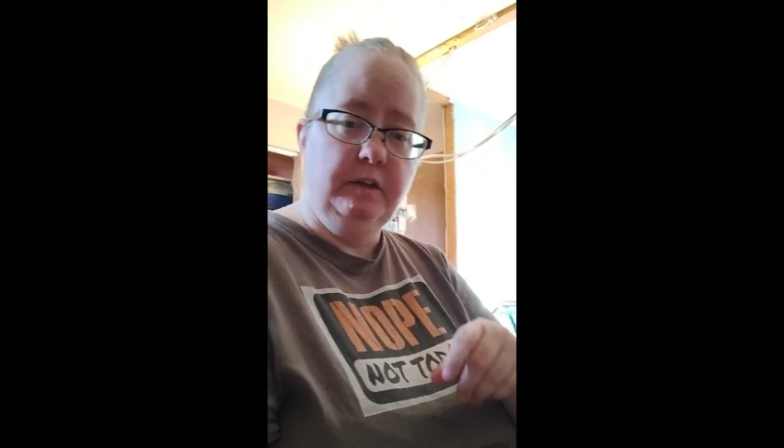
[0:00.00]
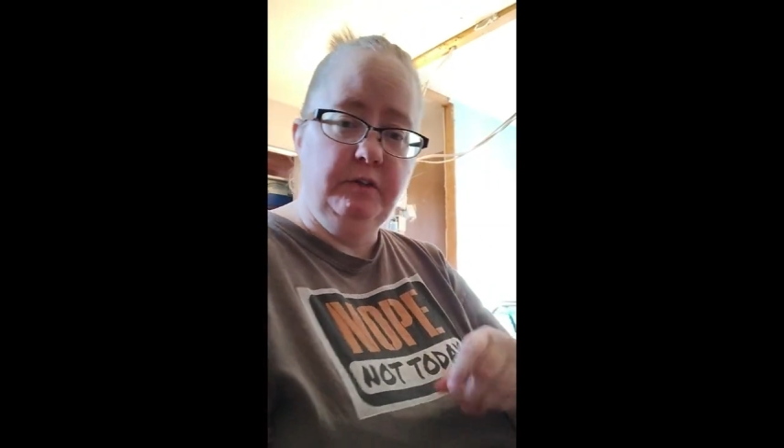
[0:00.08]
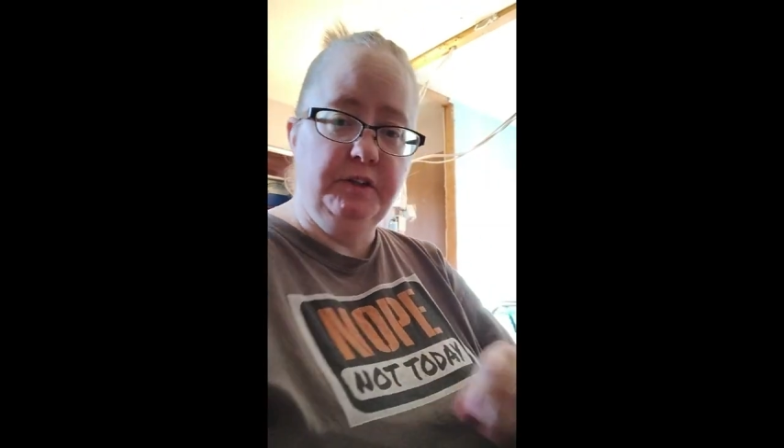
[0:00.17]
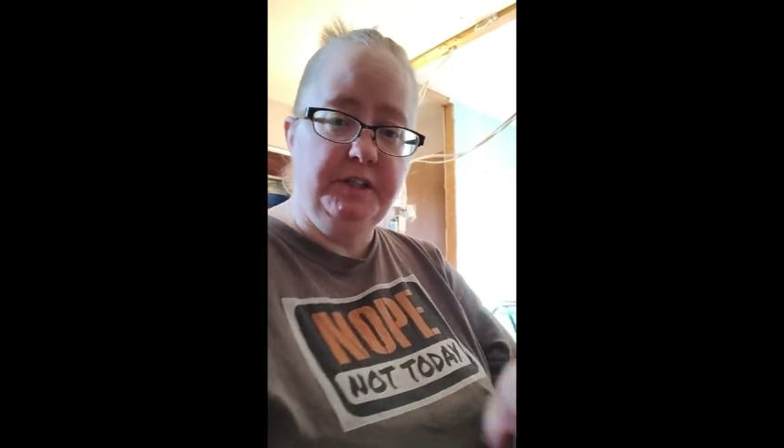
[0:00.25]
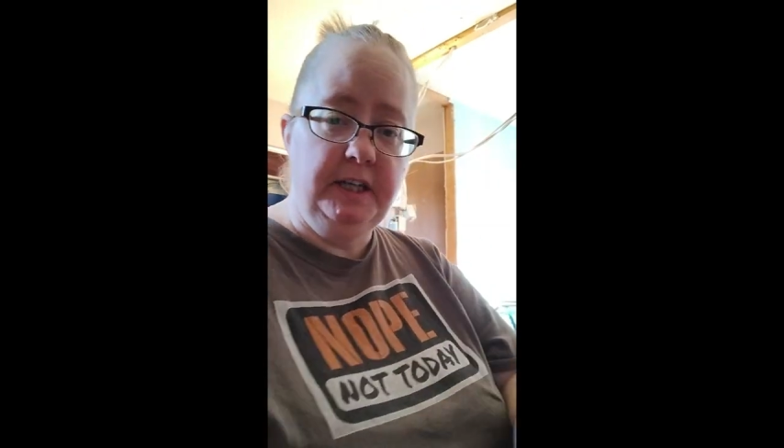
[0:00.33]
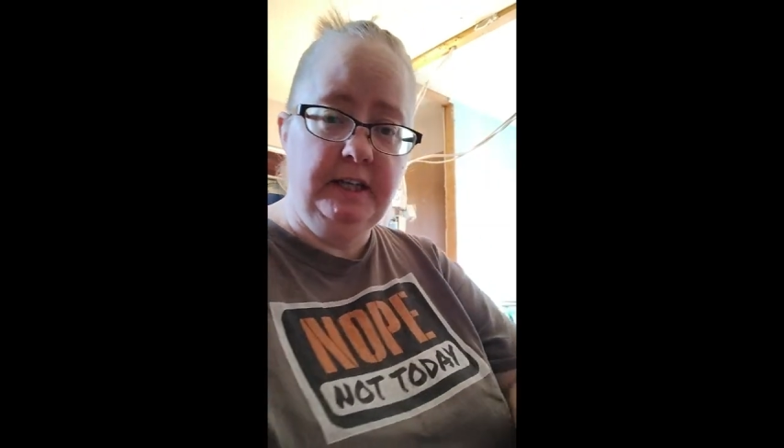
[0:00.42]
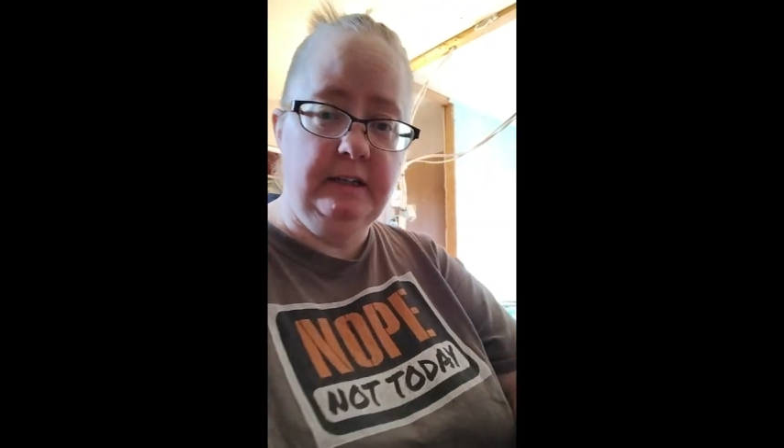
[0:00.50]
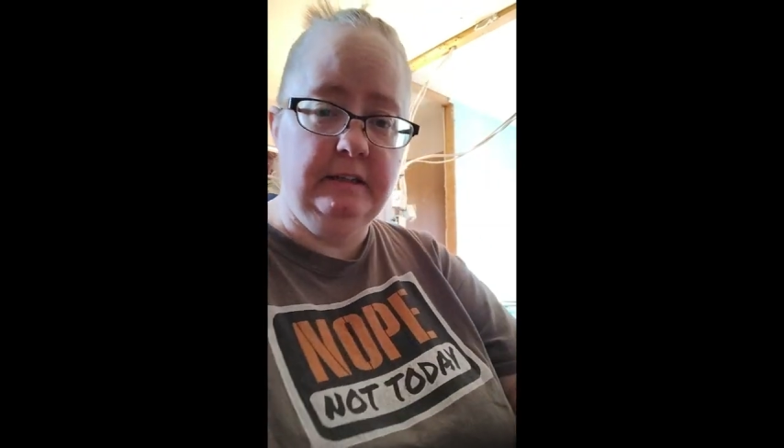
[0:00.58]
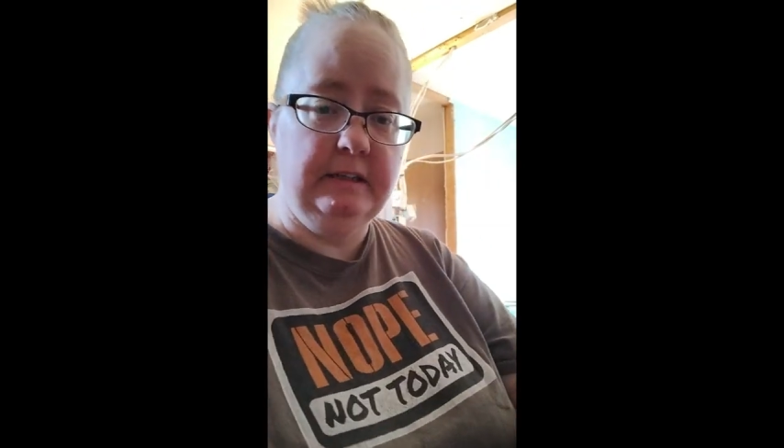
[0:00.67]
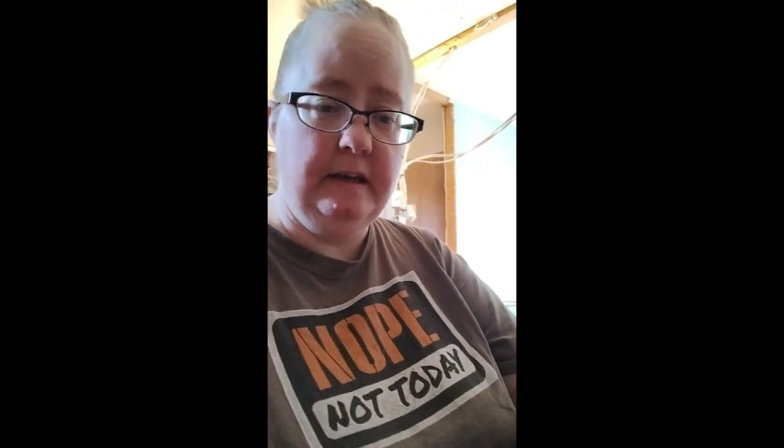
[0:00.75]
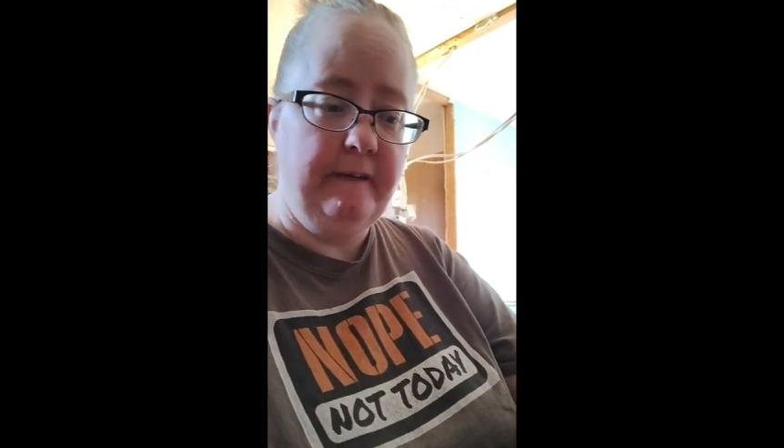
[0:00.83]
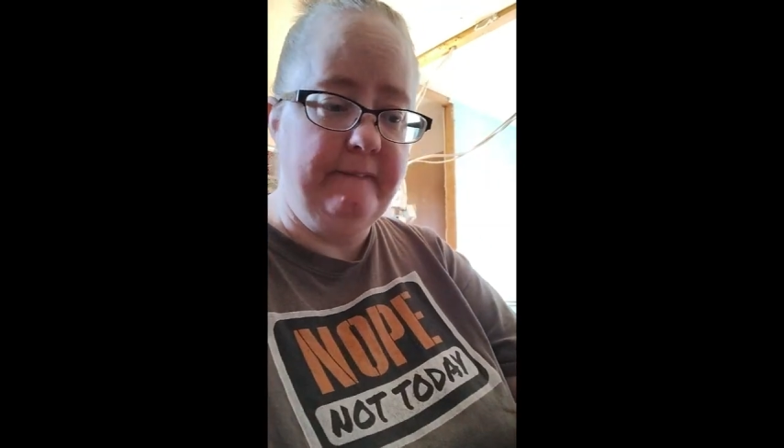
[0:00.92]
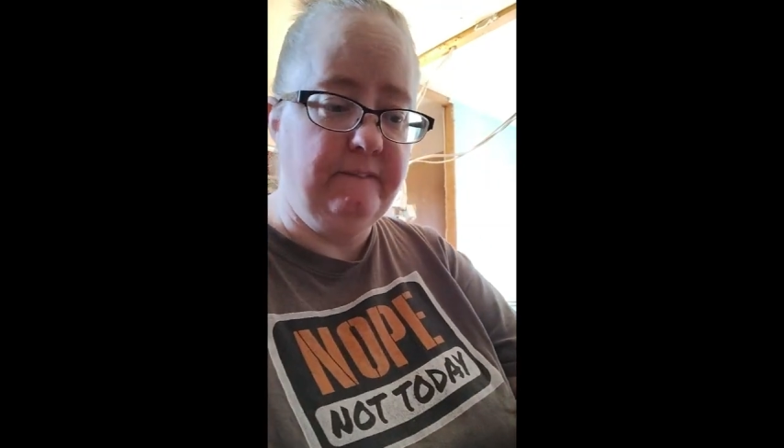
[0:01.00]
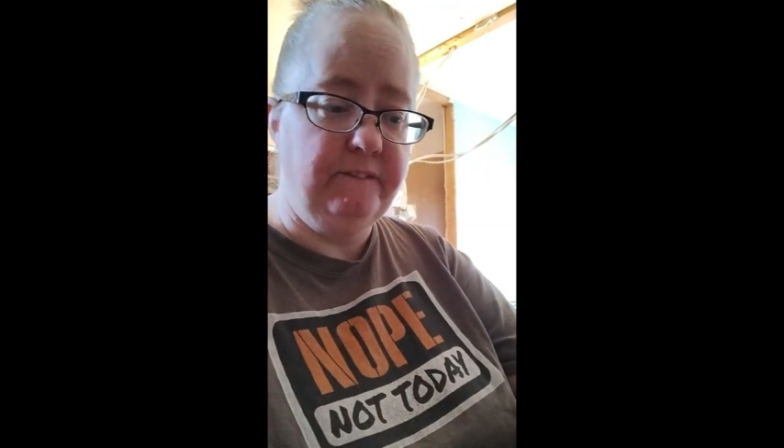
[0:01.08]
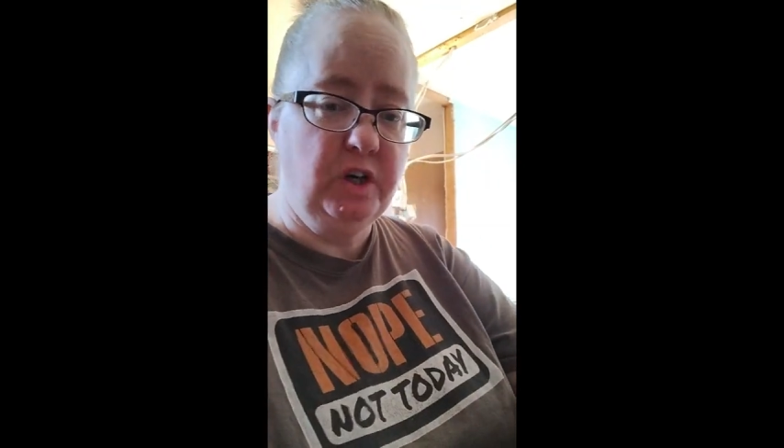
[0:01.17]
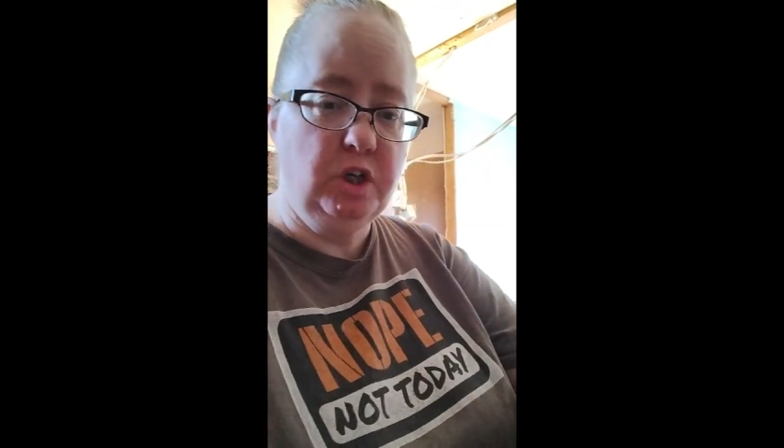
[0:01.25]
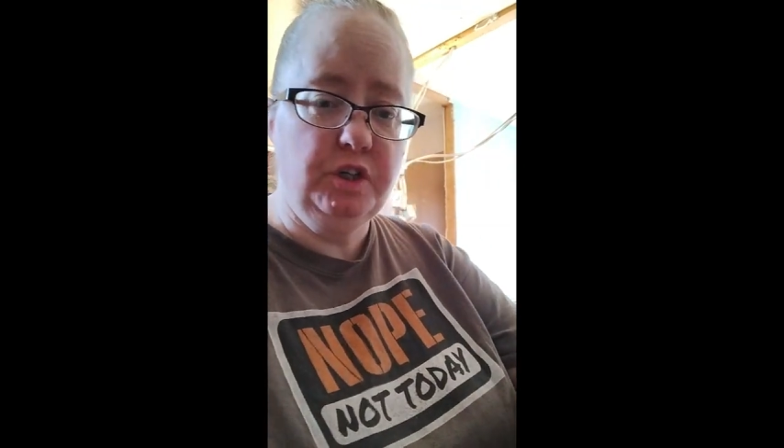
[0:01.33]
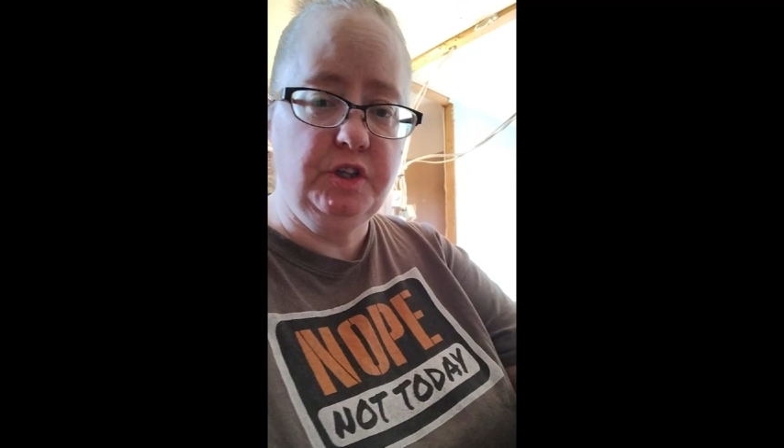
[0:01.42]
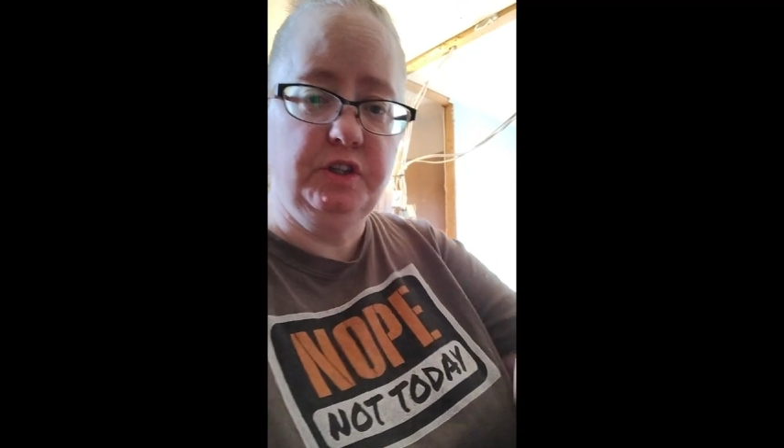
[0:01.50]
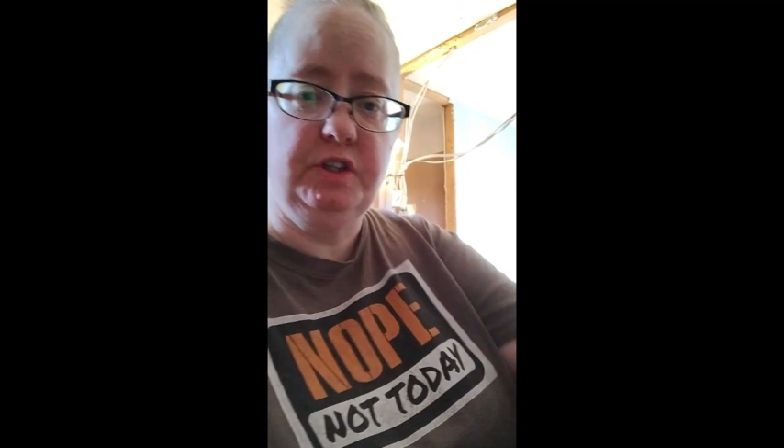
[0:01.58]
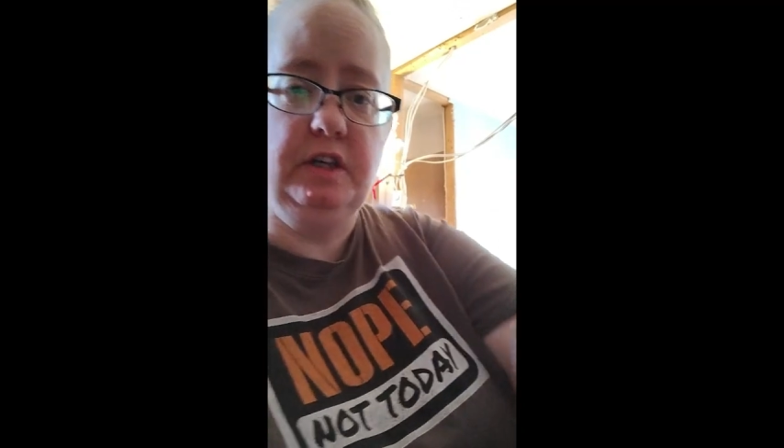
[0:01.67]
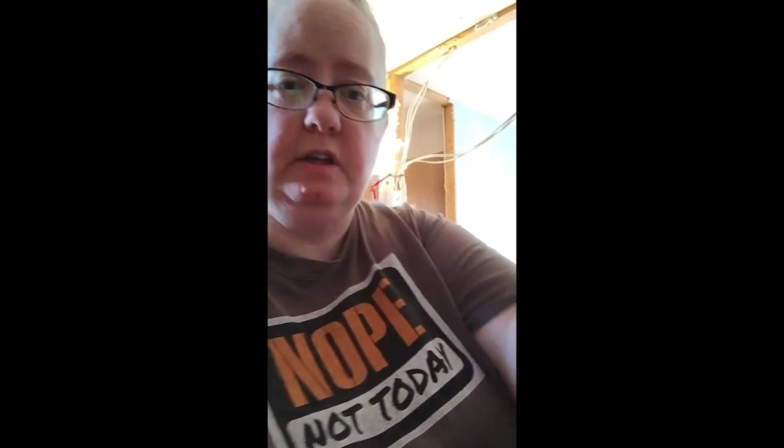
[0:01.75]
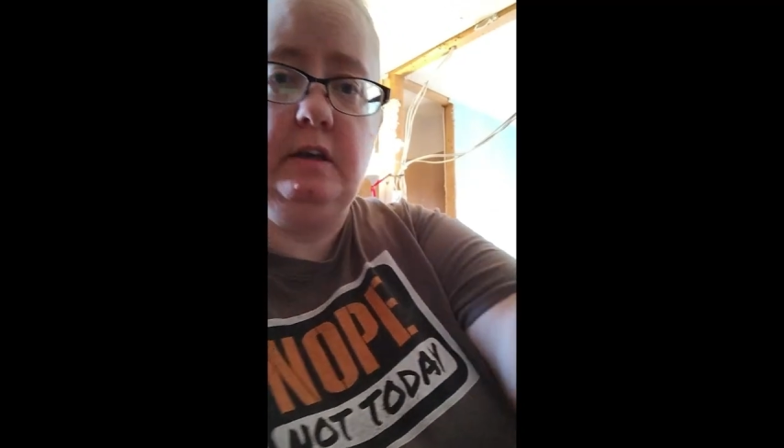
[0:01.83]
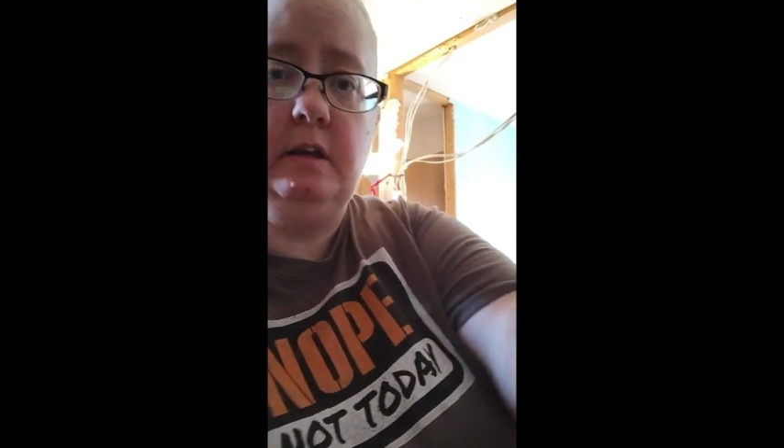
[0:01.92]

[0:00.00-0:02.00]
Christina's first